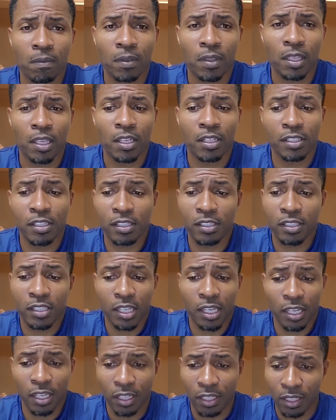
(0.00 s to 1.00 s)
it just
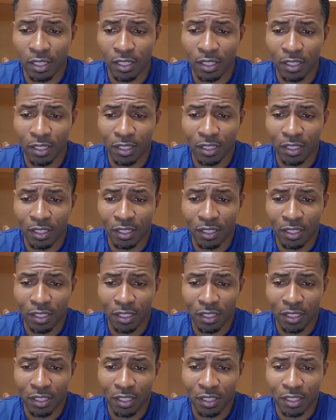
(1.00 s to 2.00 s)
said
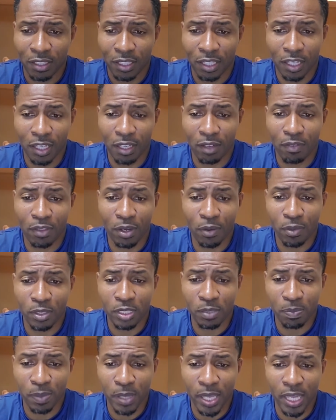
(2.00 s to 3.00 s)
they'll give their
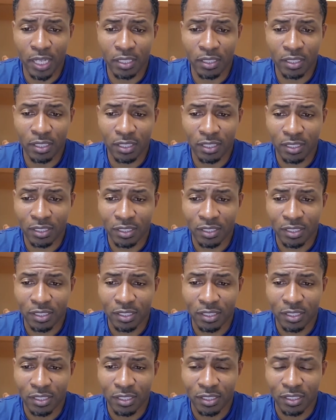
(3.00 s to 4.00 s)
respect,
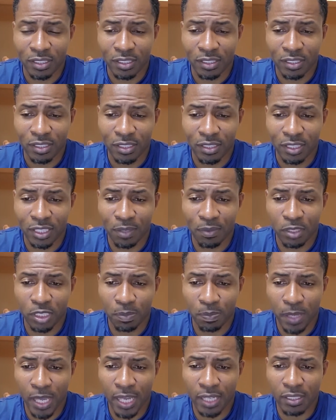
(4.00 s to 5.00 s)

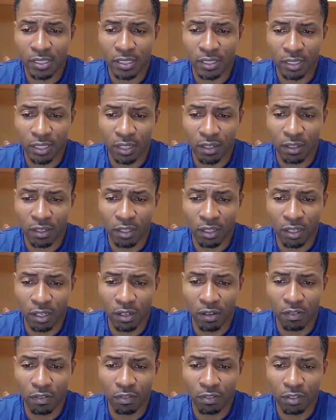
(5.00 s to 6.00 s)
their
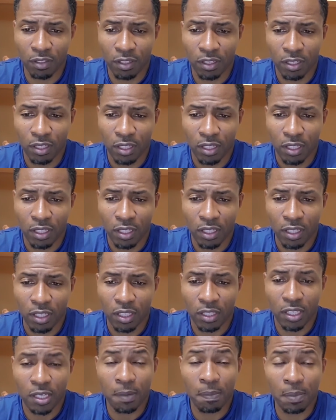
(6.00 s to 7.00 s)
love,
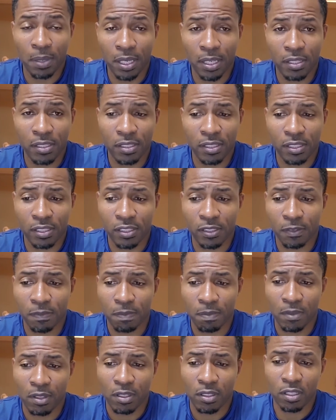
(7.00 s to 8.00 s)
and their business
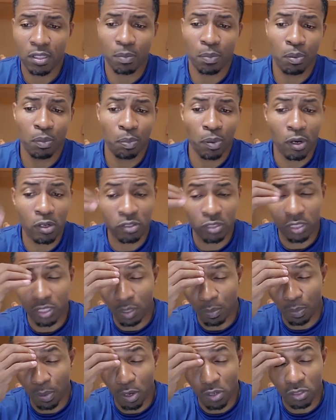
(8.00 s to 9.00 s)
to the
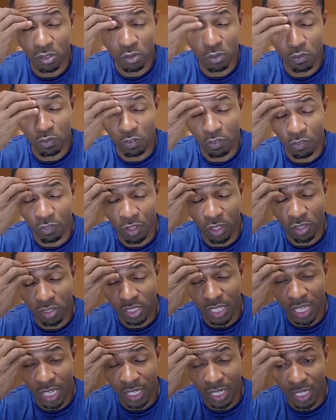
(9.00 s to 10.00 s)
person who fulfills
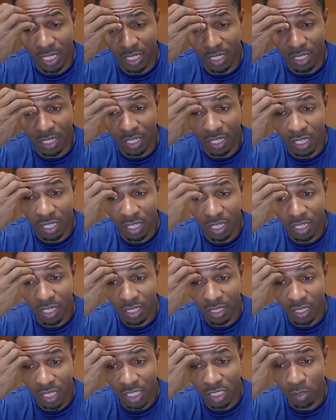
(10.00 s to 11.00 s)
that need.
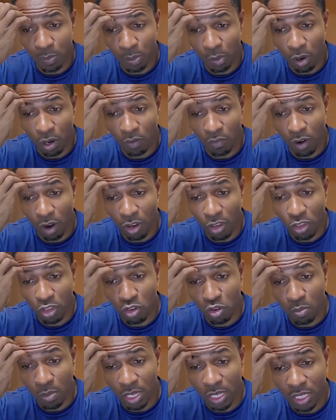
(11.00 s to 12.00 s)
That's a part of our
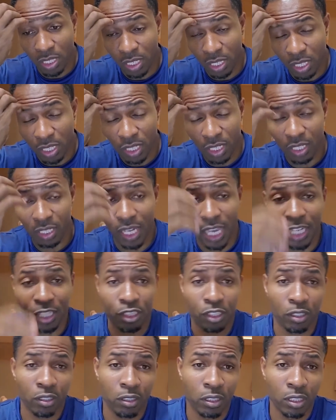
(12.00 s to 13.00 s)
human nature.